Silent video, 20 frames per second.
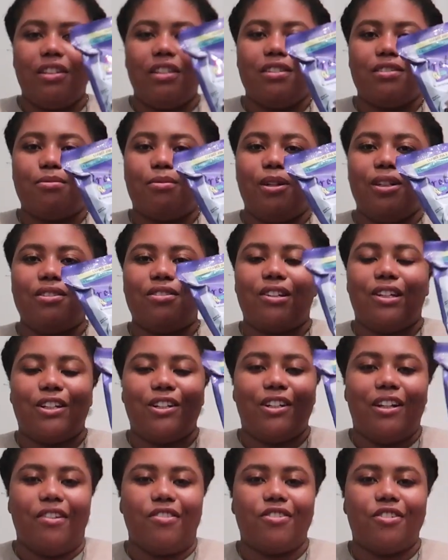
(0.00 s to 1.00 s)
these ones
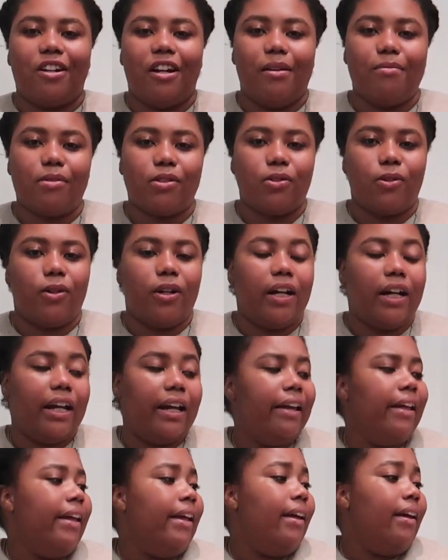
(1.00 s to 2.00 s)
on her Instagram
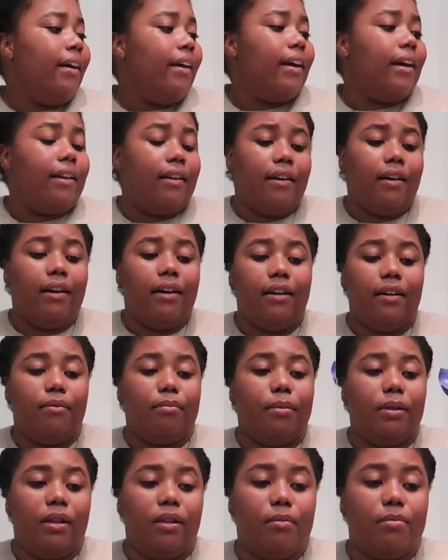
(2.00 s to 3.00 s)
story, and I
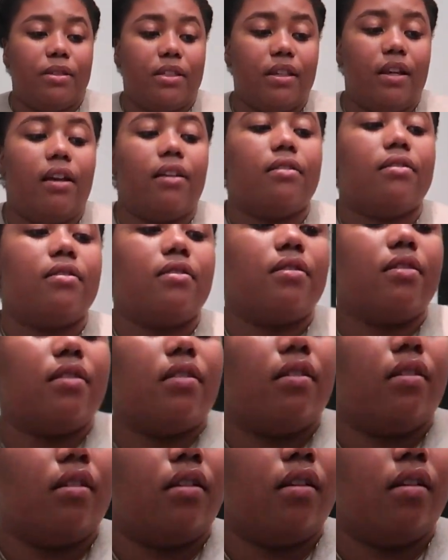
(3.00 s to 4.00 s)
have been obsessed